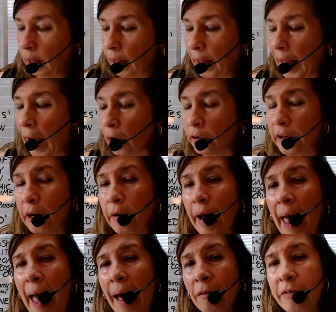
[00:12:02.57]
Are there
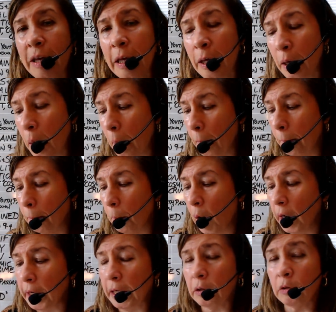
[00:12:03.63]
heavy
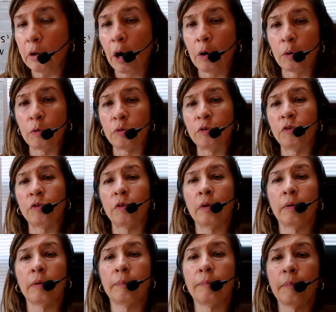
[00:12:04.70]
money loads?
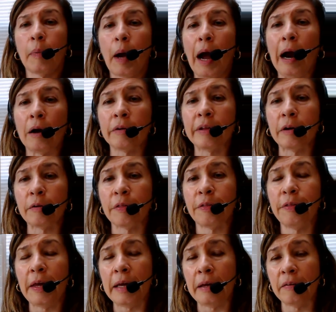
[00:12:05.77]
Are there
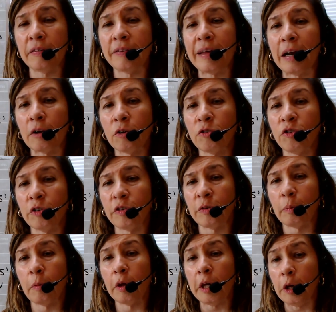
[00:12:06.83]
things that are just,
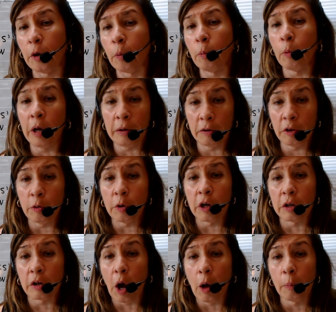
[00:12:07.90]
you know, what you
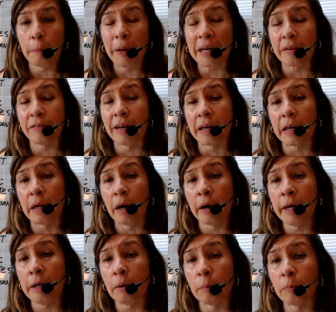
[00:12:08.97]
could call big ticket
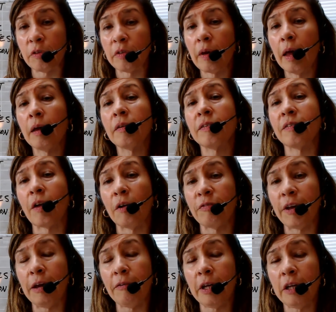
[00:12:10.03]
items? Stuff
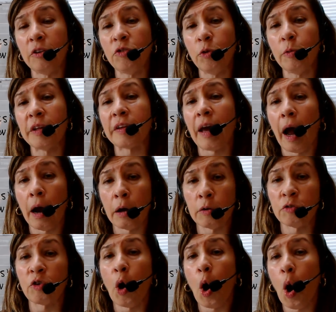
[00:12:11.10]
having to do with
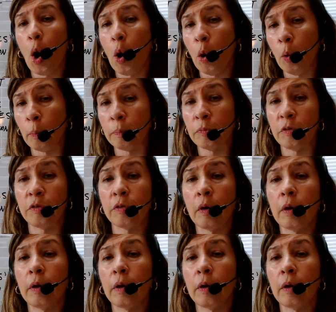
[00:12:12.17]
cars, homes,